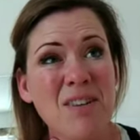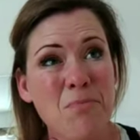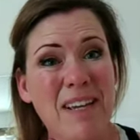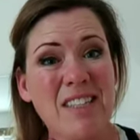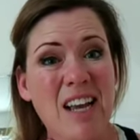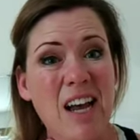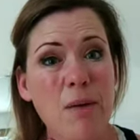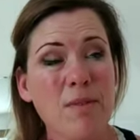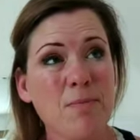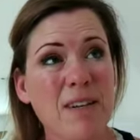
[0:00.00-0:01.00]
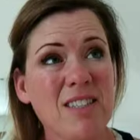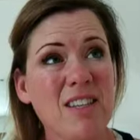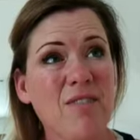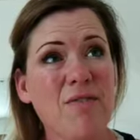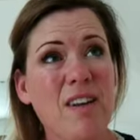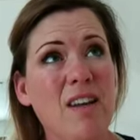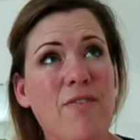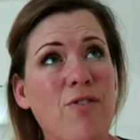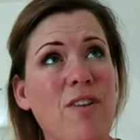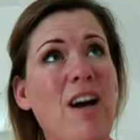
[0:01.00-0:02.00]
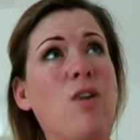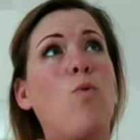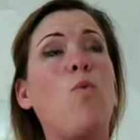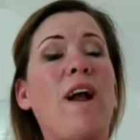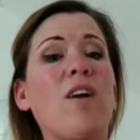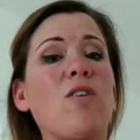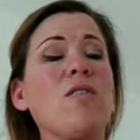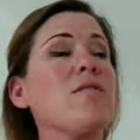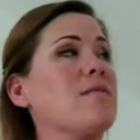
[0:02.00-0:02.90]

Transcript: big time, especially if you're not aware